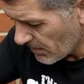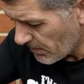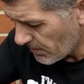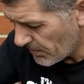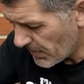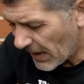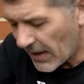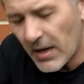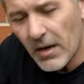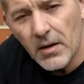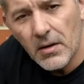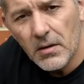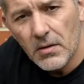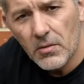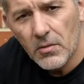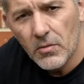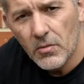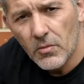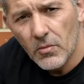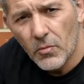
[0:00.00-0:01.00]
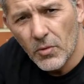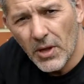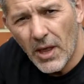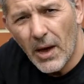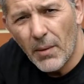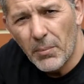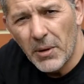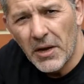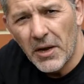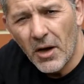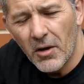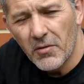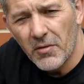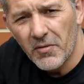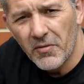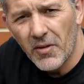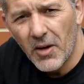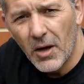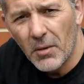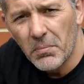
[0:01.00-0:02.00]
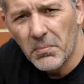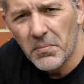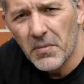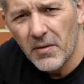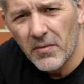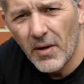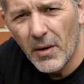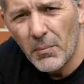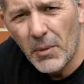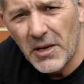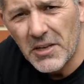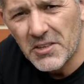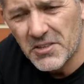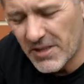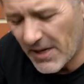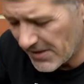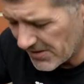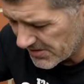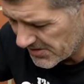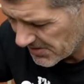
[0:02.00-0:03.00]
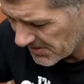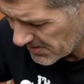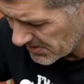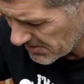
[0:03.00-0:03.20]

but without being over firm, if that makes sense.